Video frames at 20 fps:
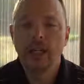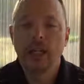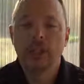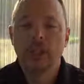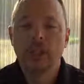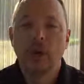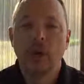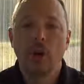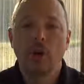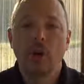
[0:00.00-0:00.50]

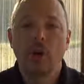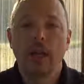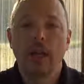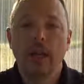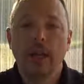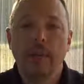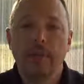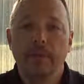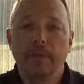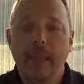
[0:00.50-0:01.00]
So
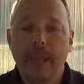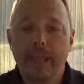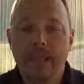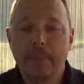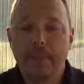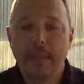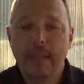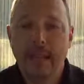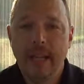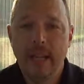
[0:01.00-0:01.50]
if
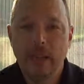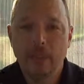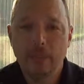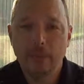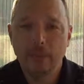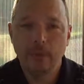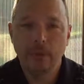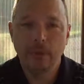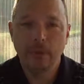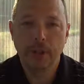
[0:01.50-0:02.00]
that's been
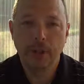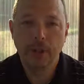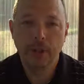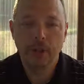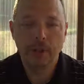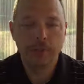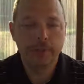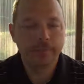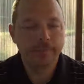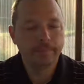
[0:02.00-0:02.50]
helpful for
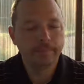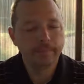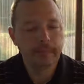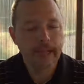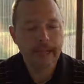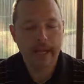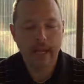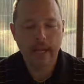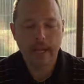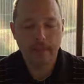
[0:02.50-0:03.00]
you,
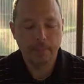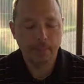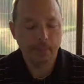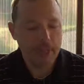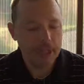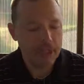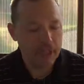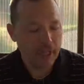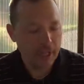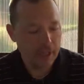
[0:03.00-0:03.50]
man, I
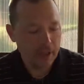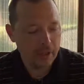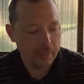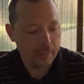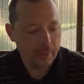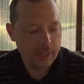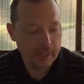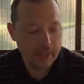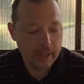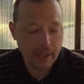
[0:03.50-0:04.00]
appreciate you
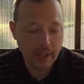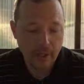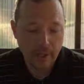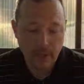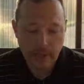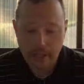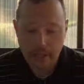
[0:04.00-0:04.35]
being here.